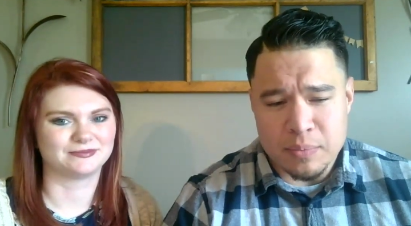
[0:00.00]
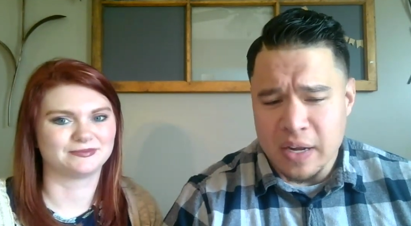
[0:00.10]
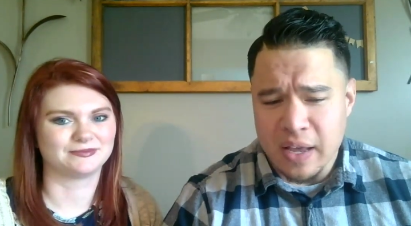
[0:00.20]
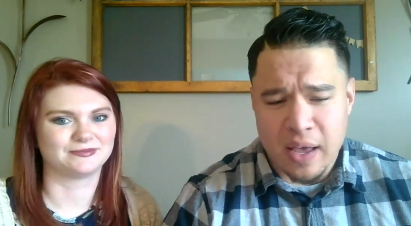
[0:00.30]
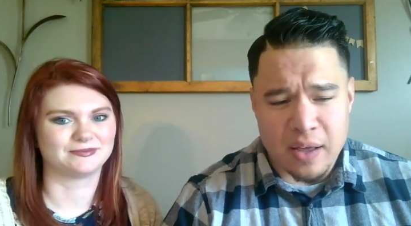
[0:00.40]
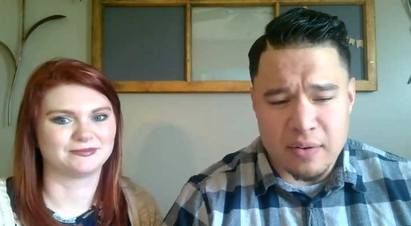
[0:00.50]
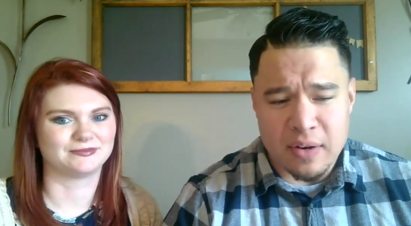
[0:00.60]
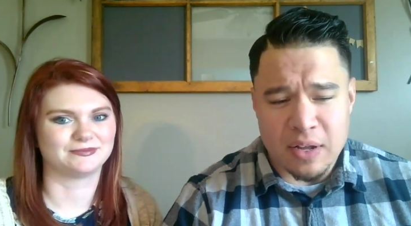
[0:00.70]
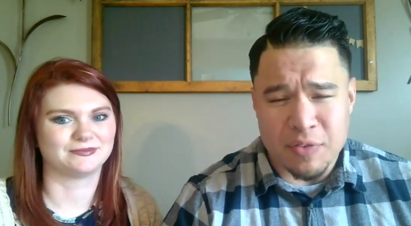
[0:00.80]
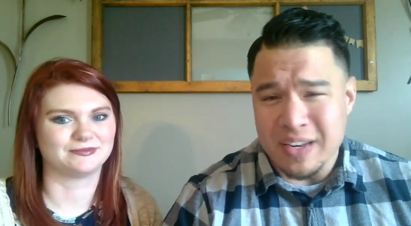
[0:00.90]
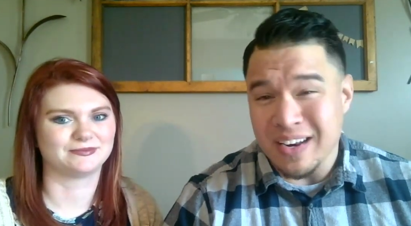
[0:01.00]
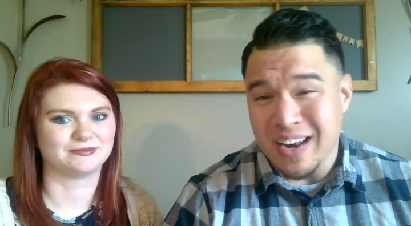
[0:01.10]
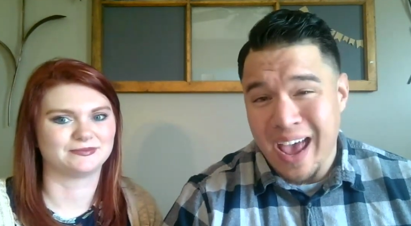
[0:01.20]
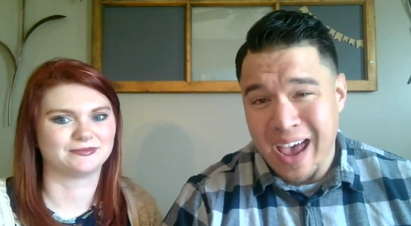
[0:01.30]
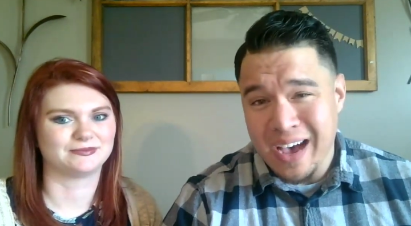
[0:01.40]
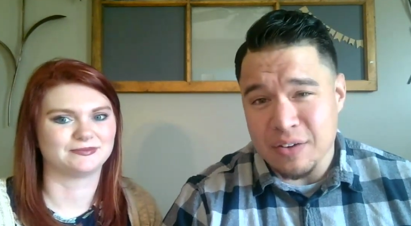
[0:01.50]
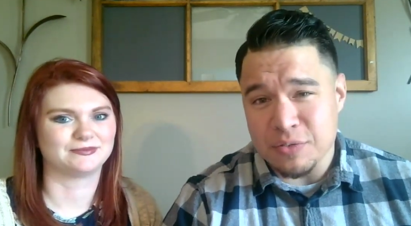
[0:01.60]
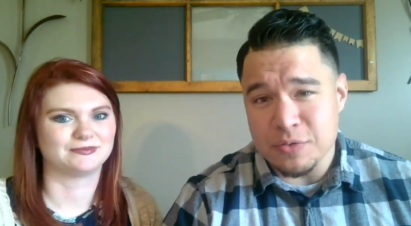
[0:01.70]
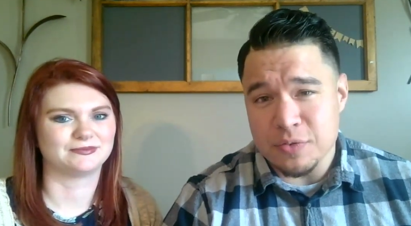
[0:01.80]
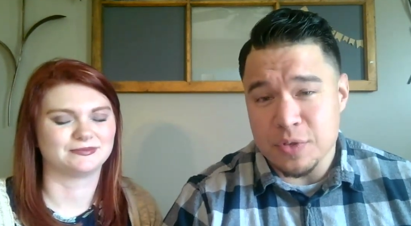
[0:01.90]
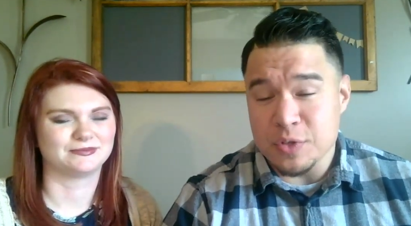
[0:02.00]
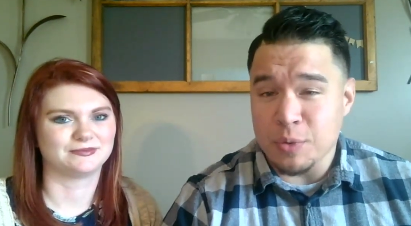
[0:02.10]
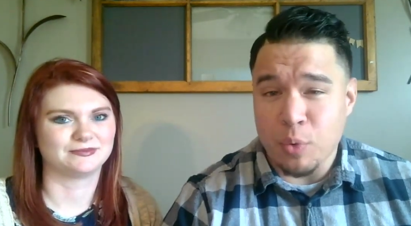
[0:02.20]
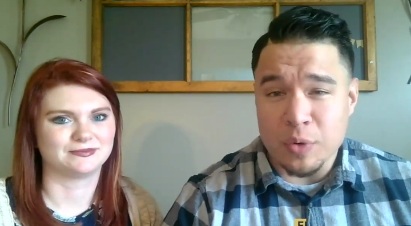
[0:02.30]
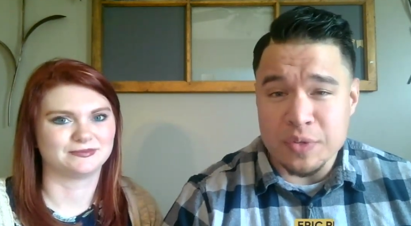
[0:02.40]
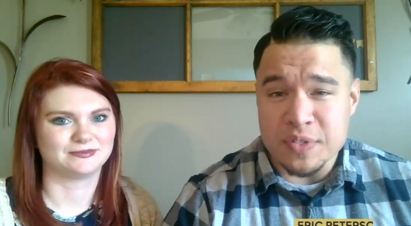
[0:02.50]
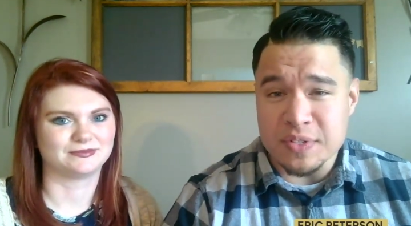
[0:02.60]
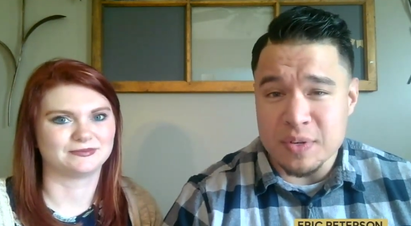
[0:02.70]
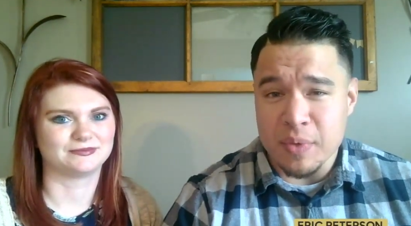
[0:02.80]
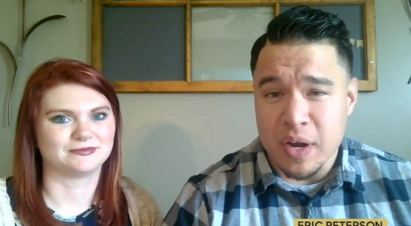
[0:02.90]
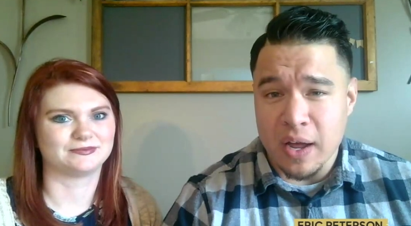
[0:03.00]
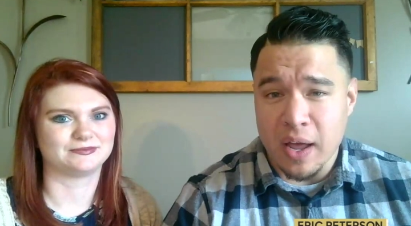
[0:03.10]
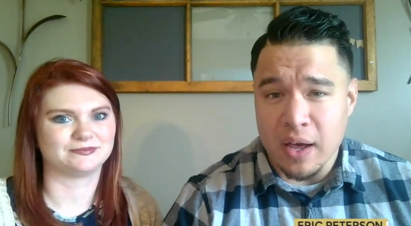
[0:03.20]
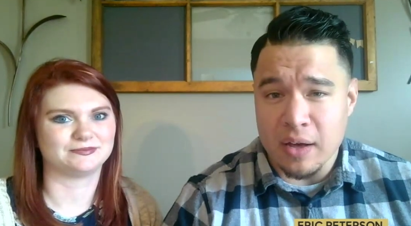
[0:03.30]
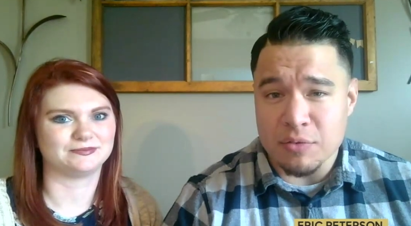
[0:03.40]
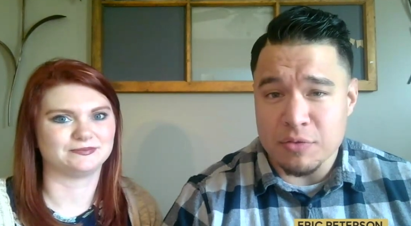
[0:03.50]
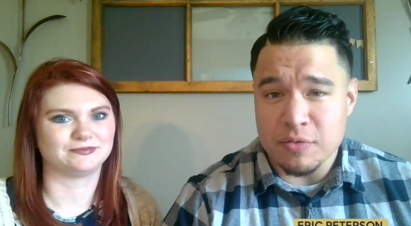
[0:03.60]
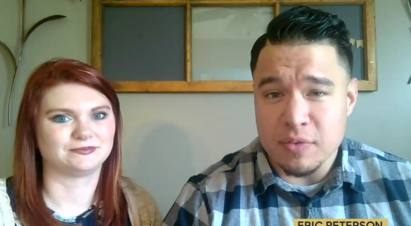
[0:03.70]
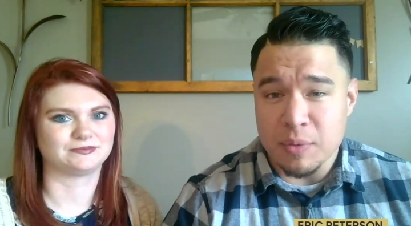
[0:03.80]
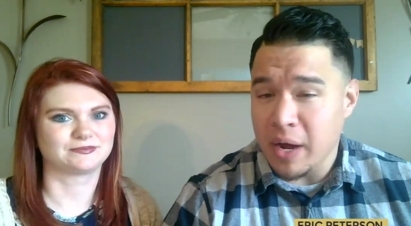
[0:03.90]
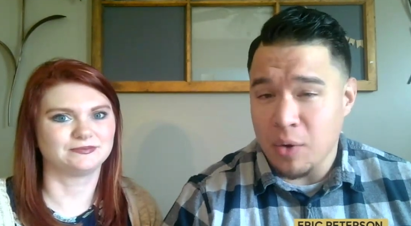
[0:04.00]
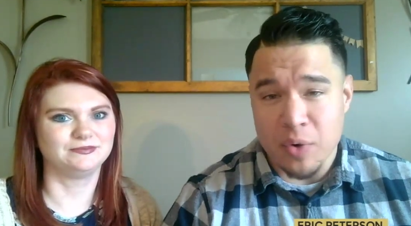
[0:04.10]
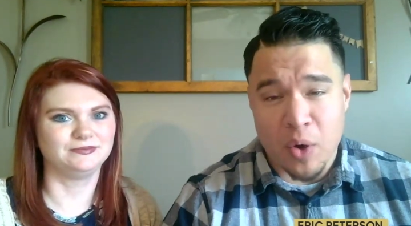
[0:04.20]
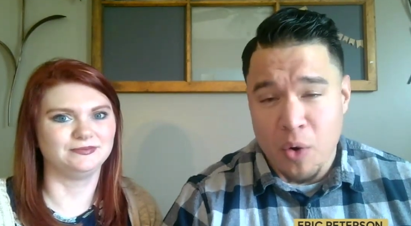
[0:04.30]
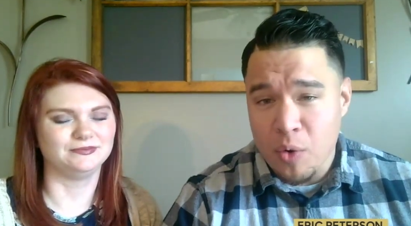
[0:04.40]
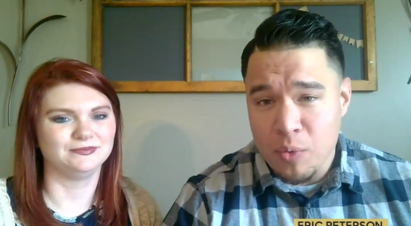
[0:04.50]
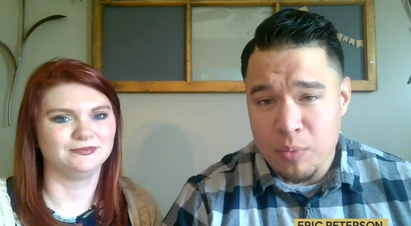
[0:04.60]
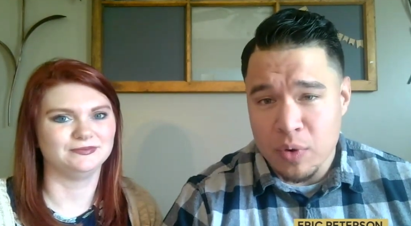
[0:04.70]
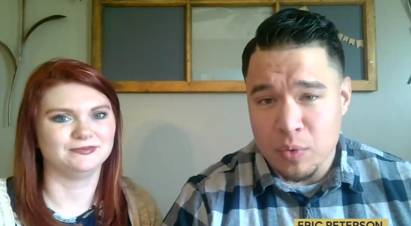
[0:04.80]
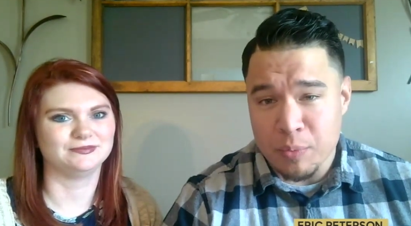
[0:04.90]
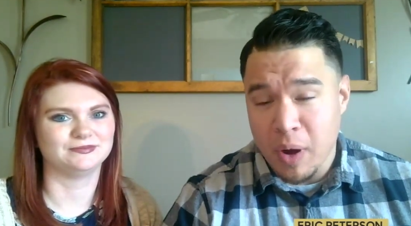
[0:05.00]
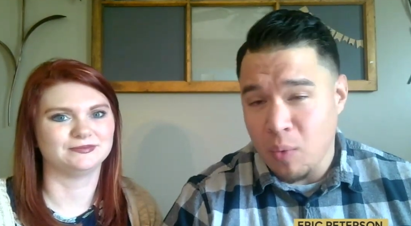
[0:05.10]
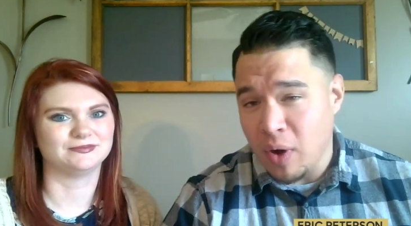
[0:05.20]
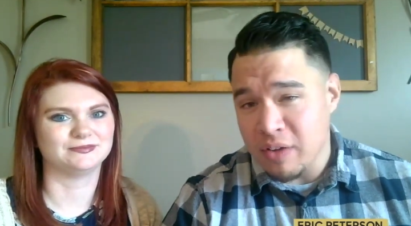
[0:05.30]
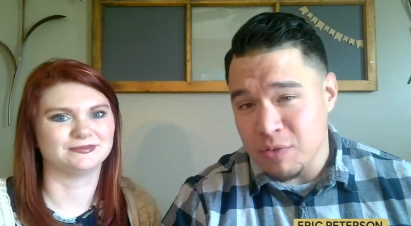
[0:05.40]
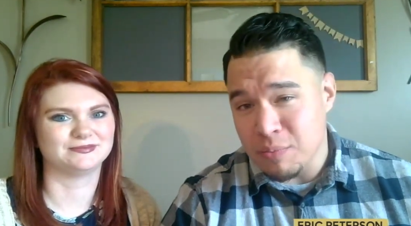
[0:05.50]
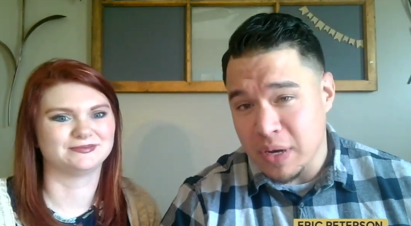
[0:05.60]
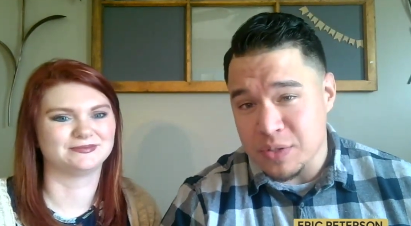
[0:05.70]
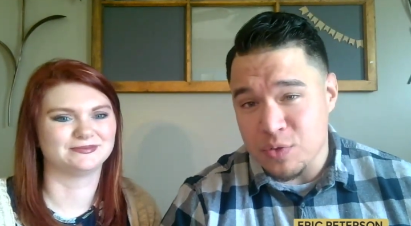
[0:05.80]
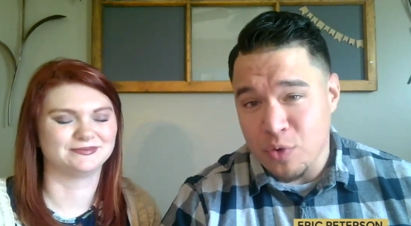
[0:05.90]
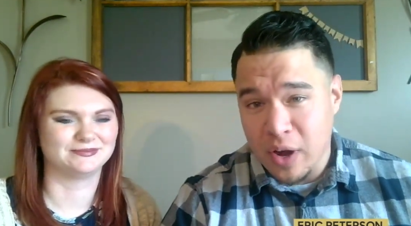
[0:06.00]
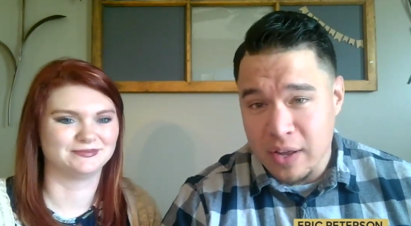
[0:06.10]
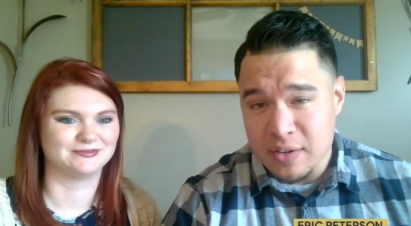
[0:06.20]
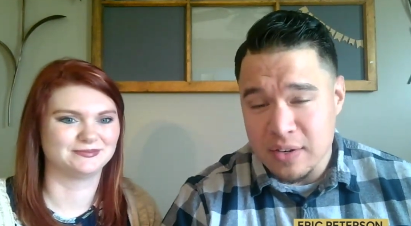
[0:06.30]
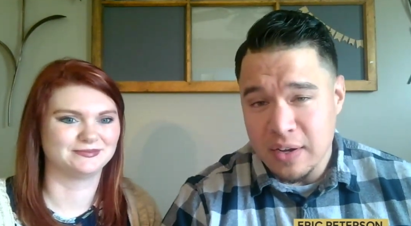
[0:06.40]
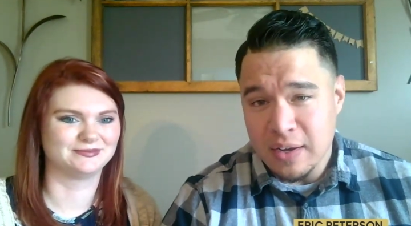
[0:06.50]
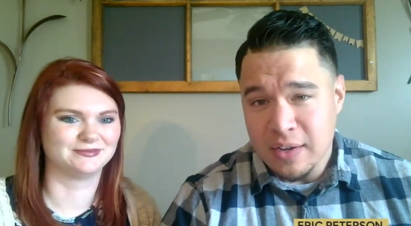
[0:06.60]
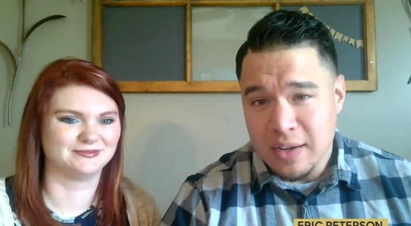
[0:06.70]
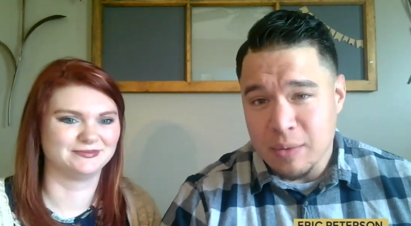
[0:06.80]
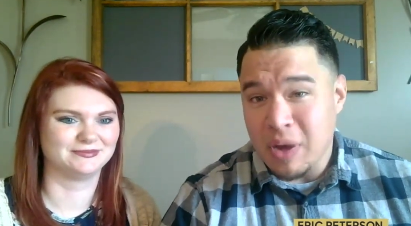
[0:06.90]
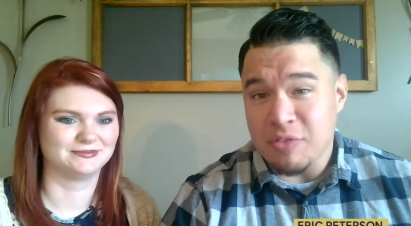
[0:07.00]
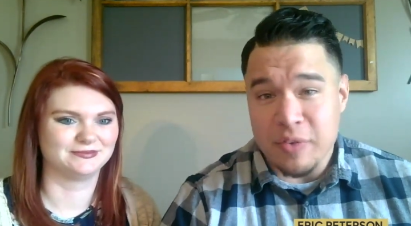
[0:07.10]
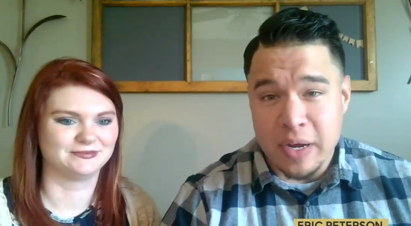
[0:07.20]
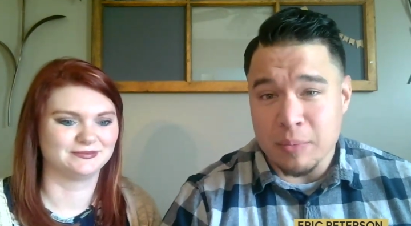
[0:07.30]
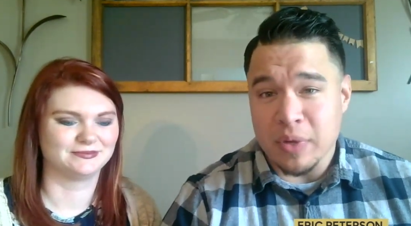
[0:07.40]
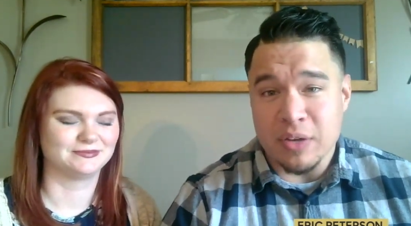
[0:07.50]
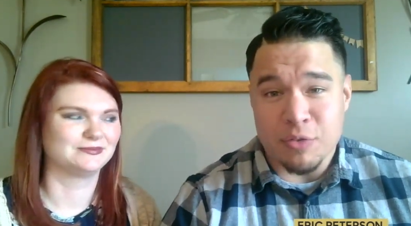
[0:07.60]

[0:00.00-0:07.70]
Speaker 1: but again, if I didn't have the support system that I have in my own home with my wife and best friend and my family,